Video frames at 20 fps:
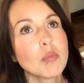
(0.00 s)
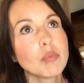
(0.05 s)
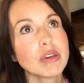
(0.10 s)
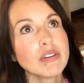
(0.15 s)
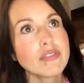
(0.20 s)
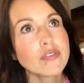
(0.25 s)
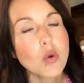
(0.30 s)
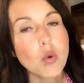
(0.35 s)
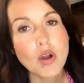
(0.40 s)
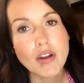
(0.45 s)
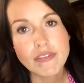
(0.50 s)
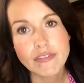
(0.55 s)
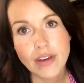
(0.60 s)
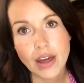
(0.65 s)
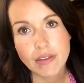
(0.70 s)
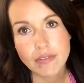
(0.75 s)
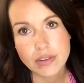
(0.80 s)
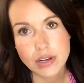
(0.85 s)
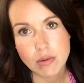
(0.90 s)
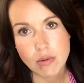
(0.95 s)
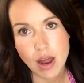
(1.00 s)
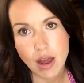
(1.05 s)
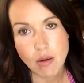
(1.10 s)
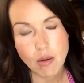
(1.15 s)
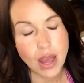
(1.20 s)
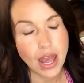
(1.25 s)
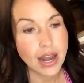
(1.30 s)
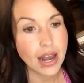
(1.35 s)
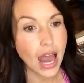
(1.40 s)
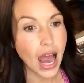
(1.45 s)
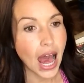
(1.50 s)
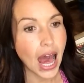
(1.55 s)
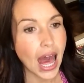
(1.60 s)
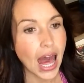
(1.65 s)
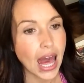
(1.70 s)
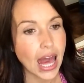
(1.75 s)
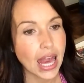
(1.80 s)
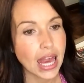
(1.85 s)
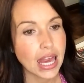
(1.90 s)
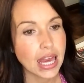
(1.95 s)
before 5 in a row, and
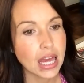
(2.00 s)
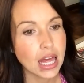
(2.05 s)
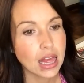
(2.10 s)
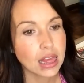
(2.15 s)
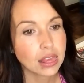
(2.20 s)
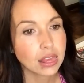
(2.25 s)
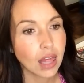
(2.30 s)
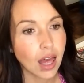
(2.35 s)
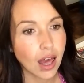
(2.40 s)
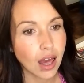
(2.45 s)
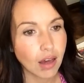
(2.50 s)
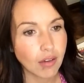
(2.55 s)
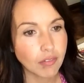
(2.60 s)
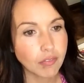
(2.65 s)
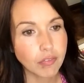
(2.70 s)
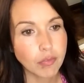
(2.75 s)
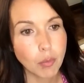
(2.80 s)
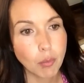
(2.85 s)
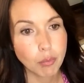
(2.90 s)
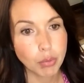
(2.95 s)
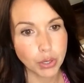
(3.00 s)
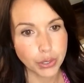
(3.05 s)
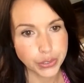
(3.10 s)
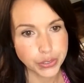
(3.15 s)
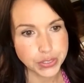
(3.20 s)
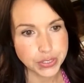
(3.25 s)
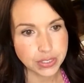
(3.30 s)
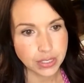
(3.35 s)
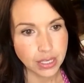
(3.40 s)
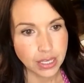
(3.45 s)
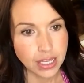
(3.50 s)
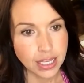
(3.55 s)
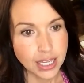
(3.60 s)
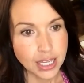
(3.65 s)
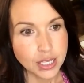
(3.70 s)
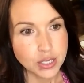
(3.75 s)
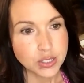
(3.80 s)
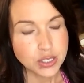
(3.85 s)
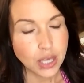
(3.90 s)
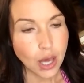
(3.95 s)
I love books.
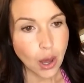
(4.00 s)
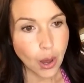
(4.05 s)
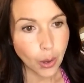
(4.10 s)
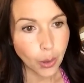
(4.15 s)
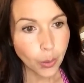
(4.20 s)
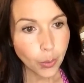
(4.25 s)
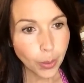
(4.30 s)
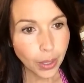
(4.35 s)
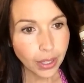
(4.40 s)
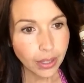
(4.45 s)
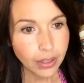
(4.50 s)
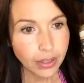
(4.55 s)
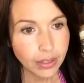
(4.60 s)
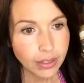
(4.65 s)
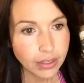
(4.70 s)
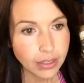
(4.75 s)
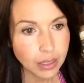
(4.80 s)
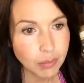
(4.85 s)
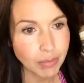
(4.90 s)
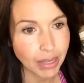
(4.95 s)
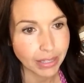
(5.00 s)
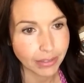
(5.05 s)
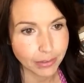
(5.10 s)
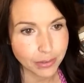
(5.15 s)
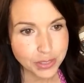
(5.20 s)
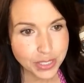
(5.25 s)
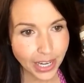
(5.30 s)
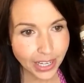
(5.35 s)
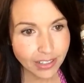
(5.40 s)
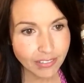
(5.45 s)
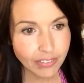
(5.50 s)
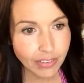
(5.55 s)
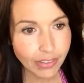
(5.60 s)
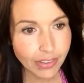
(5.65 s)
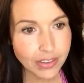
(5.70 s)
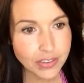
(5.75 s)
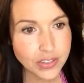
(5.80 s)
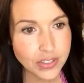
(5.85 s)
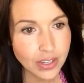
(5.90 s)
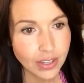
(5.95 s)
So in my little tiny
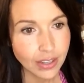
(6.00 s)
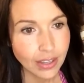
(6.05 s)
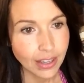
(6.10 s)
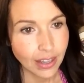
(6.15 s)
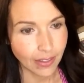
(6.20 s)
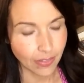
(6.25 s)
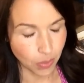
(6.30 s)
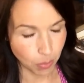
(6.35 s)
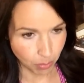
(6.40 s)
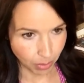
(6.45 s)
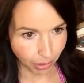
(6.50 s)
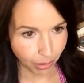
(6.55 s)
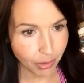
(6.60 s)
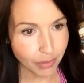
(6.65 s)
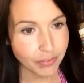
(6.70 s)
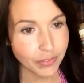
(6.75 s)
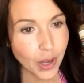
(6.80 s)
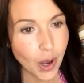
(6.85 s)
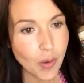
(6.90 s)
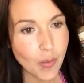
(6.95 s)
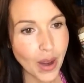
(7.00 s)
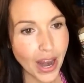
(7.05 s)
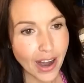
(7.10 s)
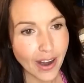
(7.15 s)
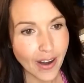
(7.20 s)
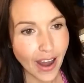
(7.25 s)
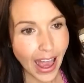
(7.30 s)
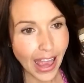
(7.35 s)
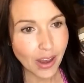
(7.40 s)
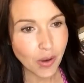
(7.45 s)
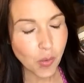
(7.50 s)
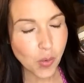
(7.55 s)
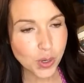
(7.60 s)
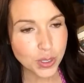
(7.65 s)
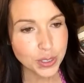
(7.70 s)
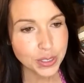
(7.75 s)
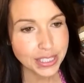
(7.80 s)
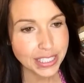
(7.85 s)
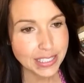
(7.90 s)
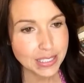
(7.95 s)
village in the middle of nowhere, I
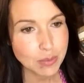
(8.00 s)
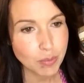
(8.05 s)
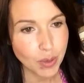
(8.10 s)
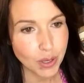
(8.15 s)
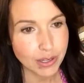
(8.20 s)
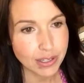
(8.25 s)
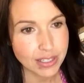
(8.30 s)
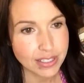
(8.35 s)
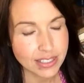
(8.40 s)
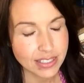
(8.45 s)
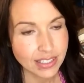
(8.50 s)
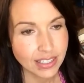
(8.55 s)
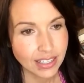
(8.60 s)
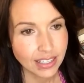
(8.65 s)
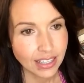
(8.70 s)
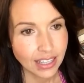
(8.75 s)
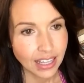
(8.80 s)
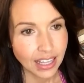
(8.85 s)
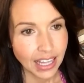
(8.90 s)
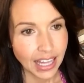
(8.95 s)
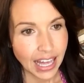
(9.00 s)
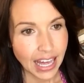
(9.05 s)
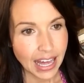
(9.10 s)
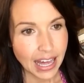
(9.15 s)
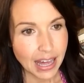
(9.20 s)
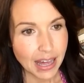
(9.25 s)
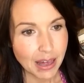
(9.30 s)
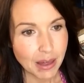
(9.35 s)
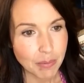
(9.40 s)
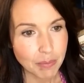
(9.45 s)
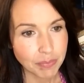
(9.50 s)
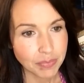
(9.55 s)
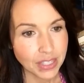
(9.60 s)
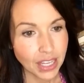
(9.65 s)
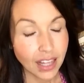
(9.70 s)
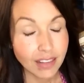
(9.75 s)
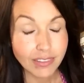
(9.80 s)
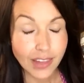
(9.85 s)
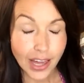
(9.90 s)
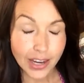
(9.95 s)
ordered these books.
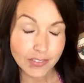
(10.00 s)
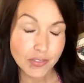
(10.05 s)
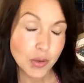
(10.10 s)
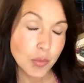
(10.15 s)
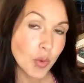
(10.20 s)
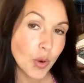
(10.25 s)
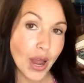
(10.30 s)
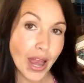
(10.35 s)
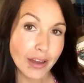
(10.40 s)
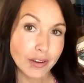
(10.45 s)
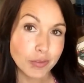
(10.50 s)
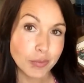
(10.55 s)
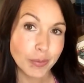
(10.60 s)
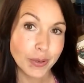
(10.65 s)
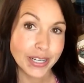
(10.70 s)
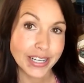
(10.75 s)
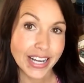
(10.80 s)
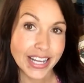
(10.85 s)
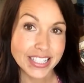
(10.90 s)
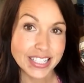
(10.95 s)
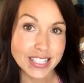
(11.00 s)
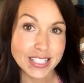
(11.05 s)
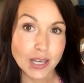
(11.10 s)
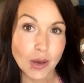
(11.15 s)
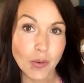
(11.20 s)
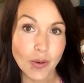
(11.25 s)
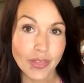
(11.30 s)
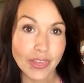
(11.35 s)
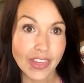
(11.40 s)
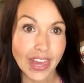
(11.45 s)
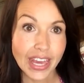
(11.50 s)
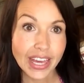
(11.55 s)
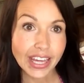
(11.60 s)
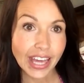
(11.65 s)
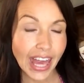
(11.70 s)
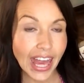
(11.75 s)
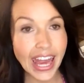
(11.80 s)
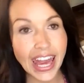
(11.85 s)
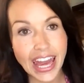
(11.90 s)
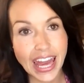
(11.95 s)
A lot of them were out of print, and so they
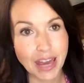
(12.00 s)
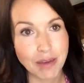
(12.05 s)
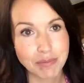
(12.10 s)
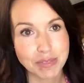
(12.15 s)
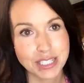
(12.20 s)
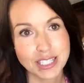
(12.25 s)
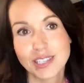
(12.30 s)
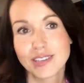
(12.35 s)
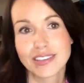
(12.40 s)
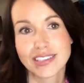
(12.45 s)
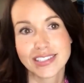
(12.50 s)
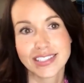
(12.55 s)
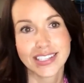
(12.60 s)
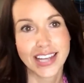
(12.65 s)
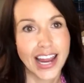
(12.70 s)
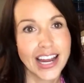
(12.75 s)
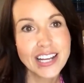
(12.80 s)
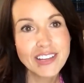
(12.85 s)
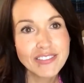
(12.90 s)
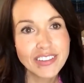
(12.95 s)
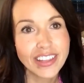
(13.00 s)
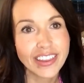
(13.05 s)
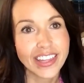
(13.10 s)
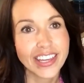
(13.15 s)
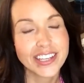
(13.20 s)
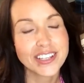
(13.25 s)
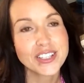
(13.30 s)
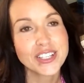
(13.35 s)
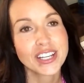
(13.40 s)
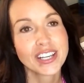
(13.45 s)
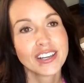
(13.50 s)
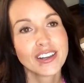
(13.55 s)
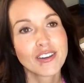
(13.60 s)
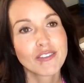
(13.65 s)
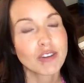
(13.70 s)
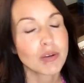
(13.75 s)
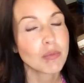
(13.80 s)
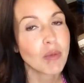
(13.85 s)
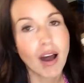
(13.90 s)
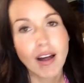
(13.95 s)
came to this tiny village
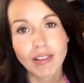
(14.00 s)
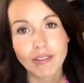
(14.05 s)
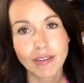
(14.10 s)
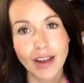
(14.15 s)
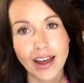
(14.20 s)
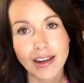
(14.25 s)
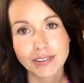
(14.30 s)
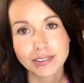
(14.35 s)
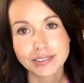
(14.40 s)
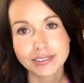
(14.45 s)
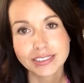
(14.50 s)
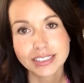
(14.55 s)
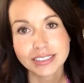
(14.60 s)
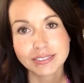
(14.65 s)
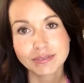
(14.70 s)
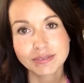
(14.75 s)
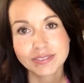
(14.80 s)
from all around